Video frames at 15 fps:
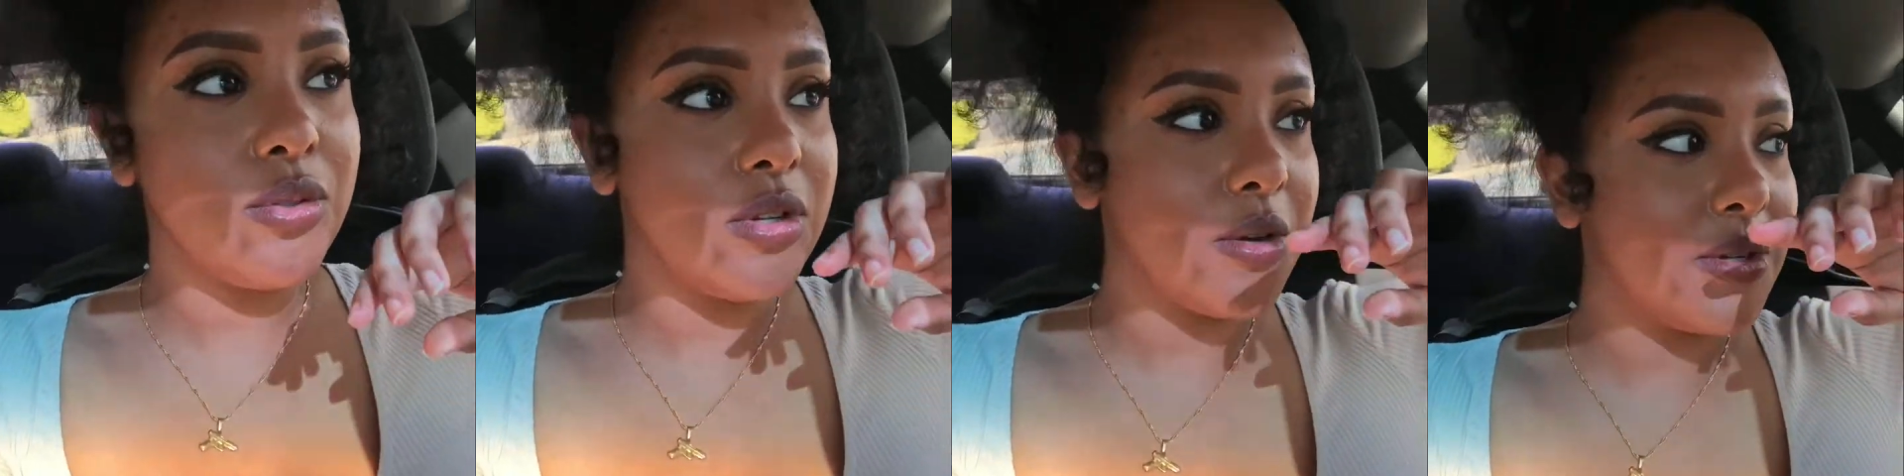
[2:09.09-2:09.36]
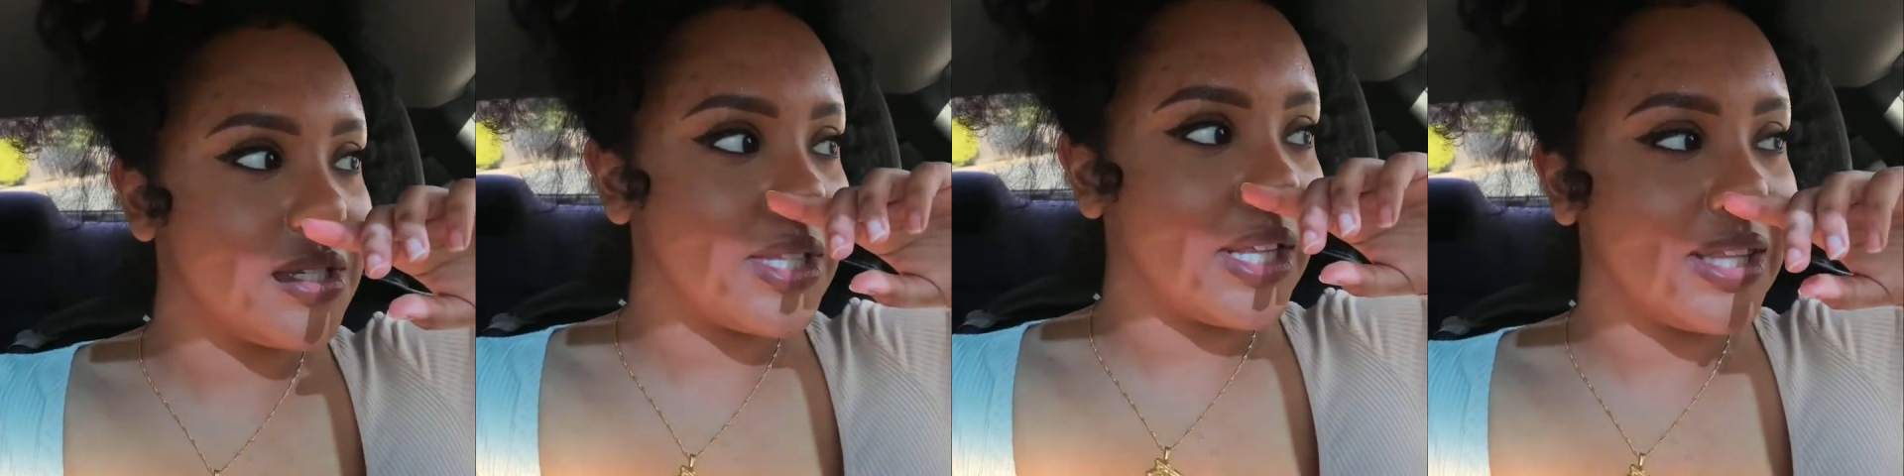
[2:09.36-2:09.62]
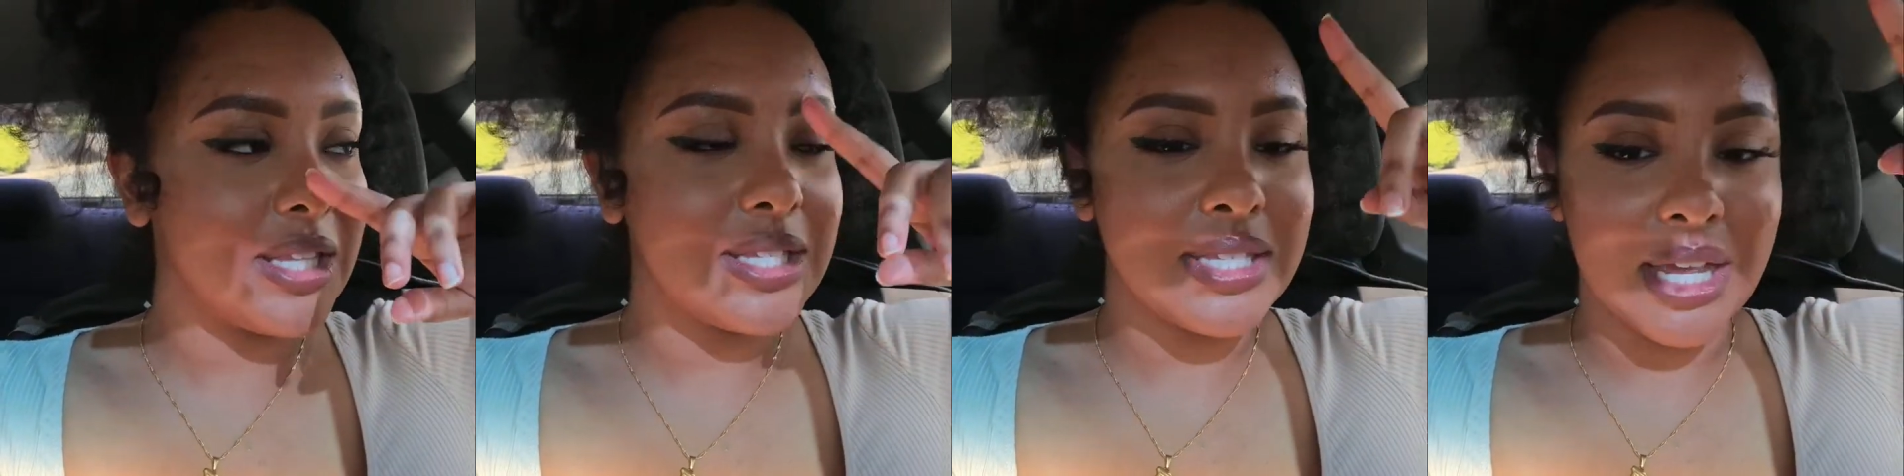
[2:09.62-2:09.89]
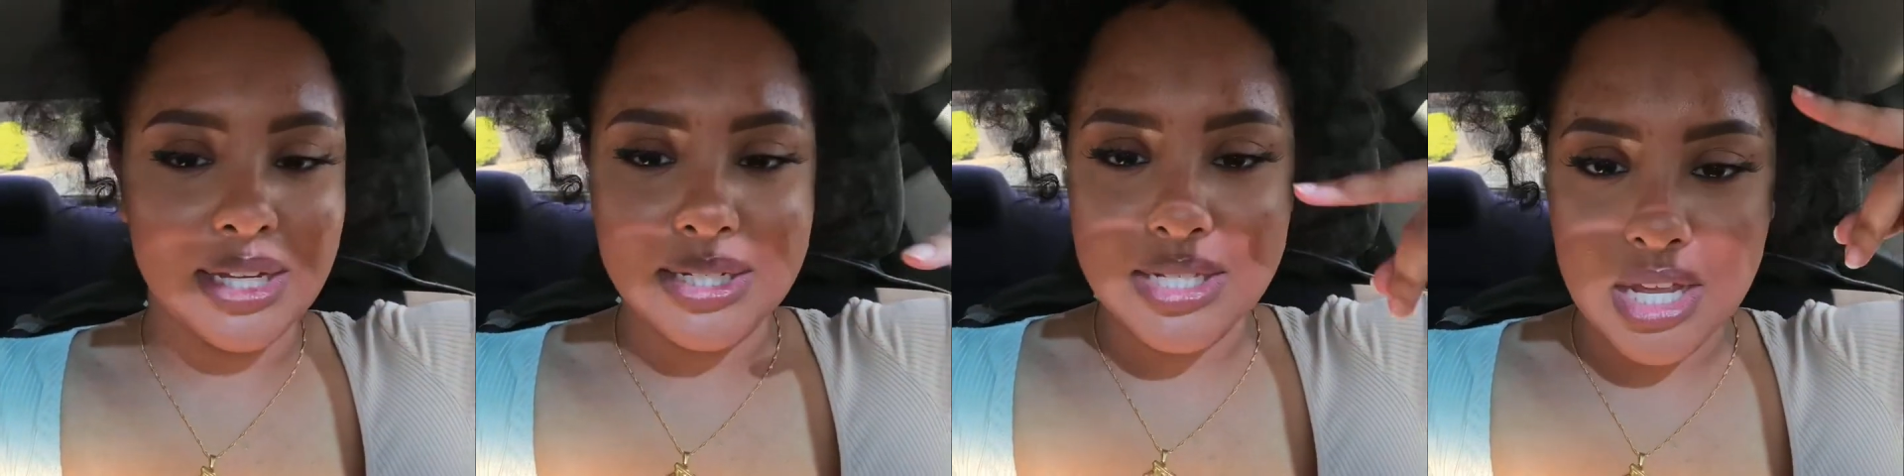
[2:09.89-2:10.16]
notice that the
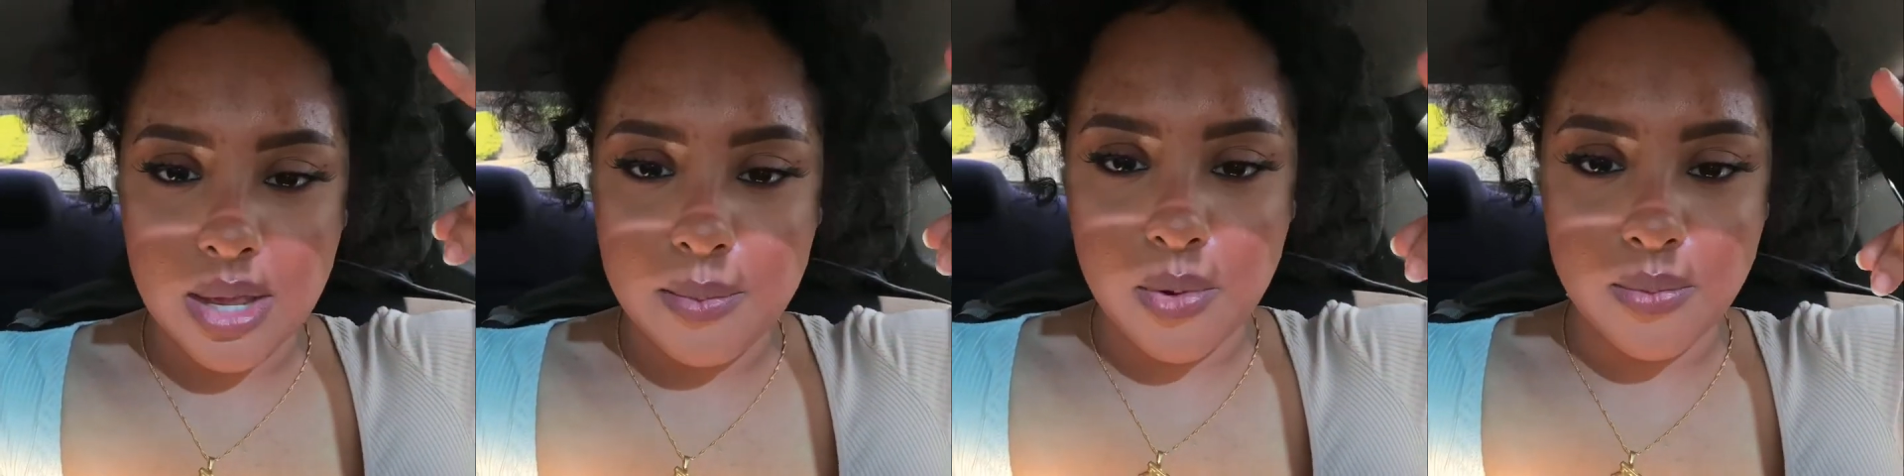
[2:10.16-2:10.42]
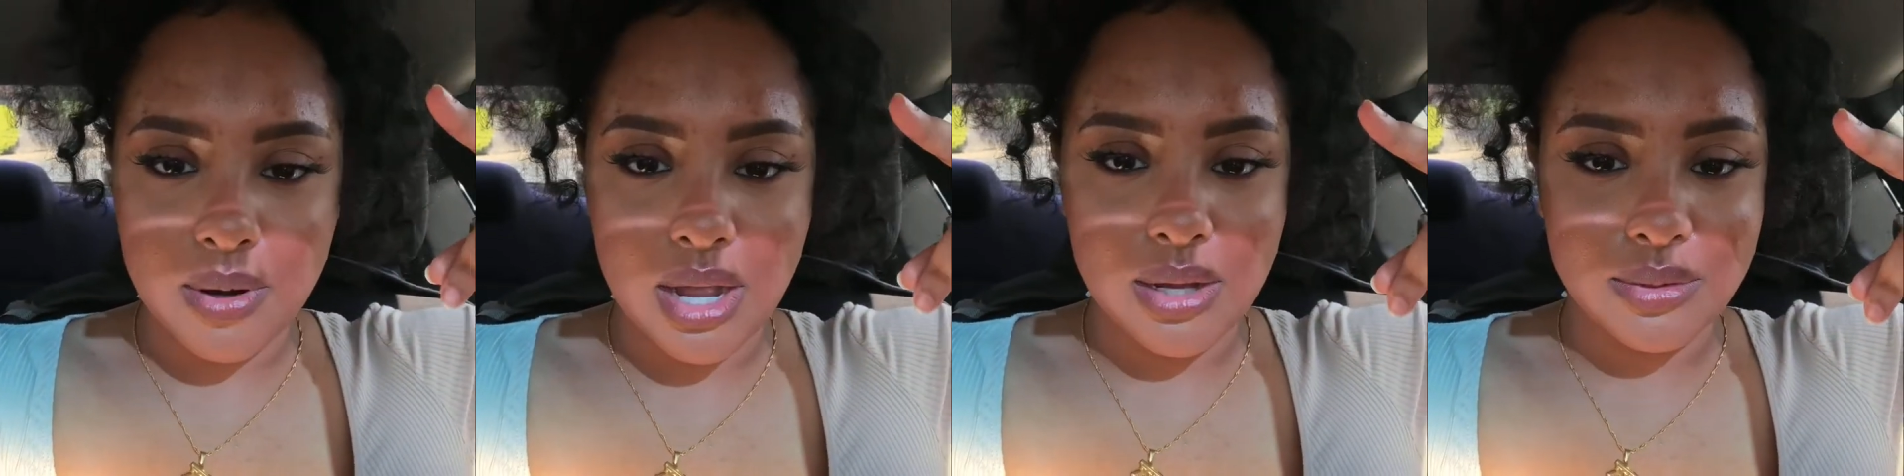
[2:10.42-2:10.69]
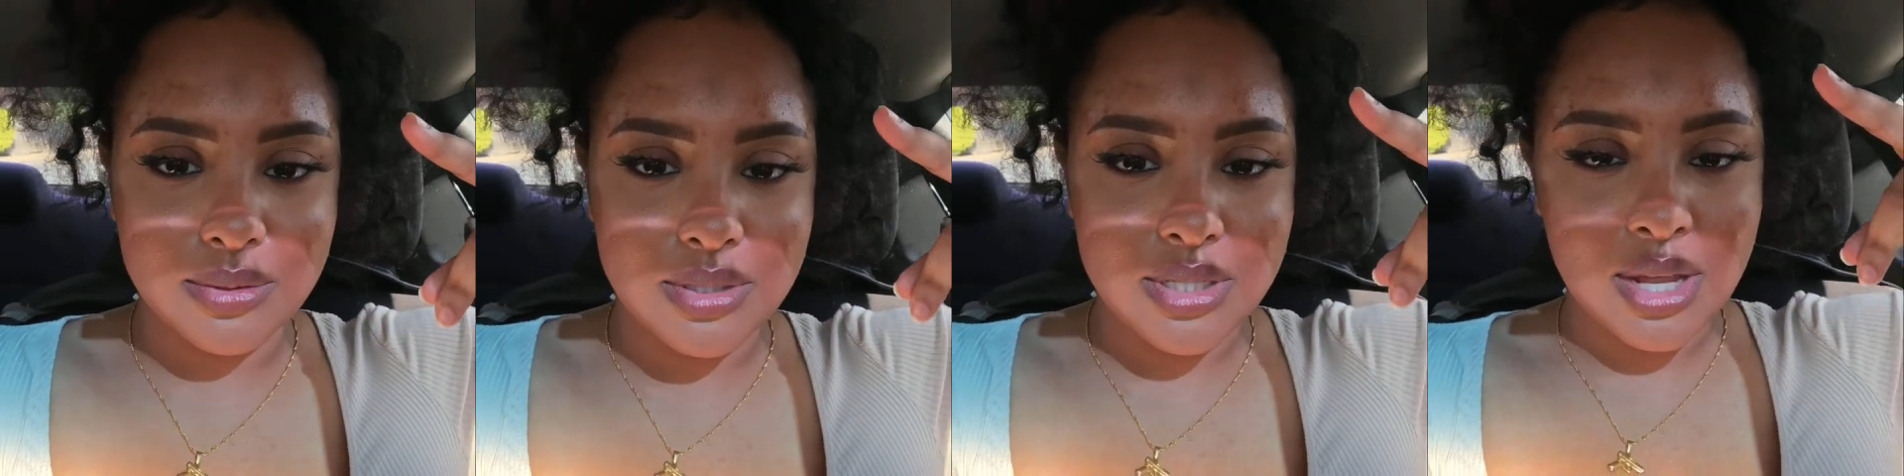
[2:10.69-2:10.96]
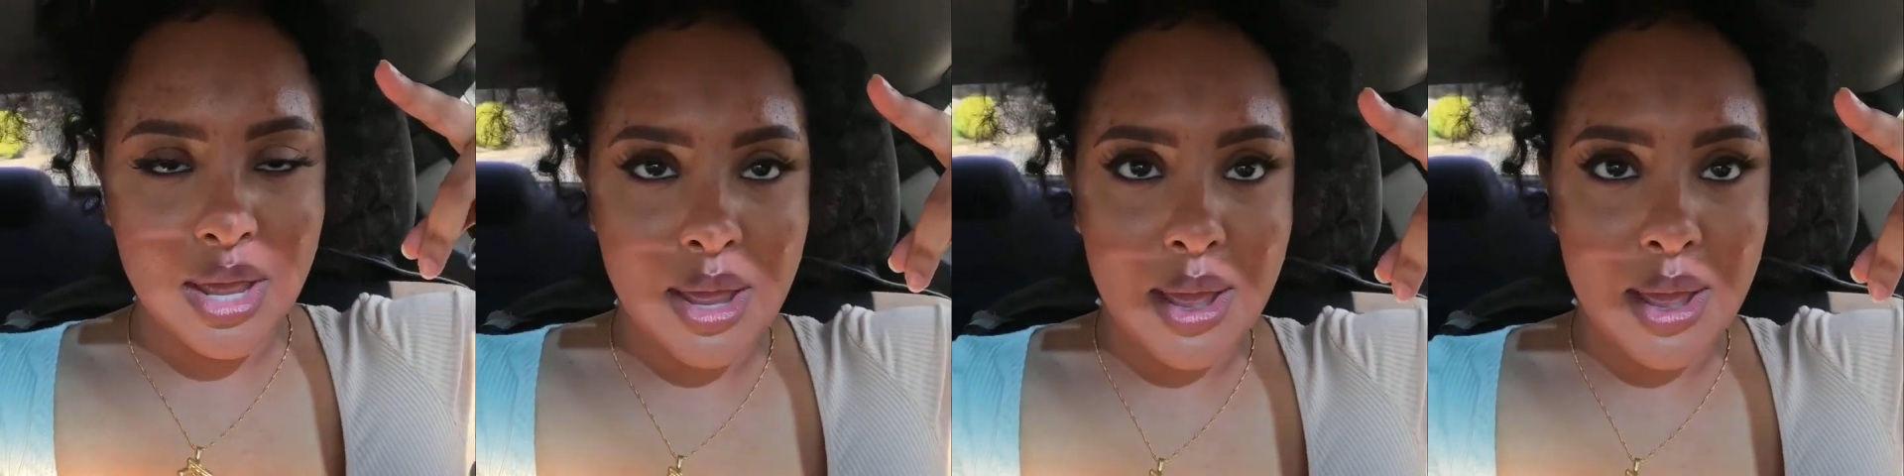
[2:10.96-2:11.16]
second time around,